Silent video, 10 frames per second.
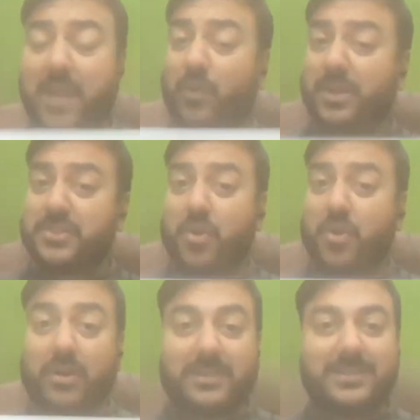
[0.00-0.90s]
and what is
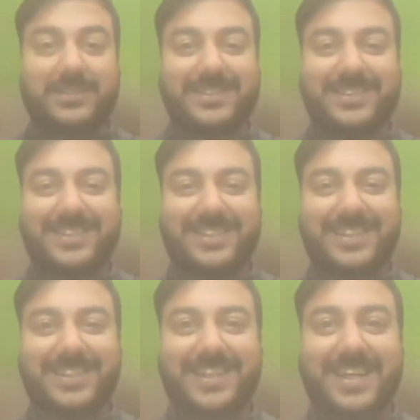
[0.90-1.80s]
wrong.
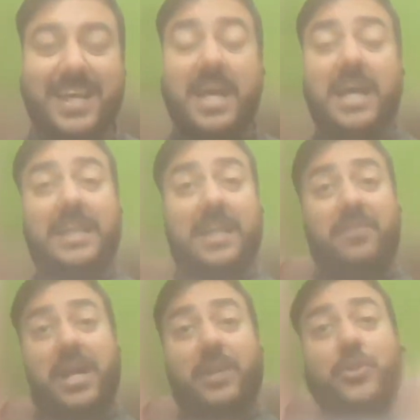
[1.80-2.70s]
Then
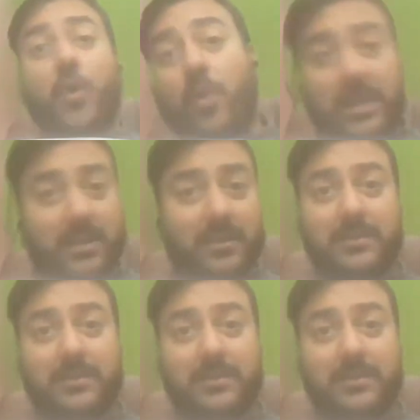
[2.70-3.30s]
we are told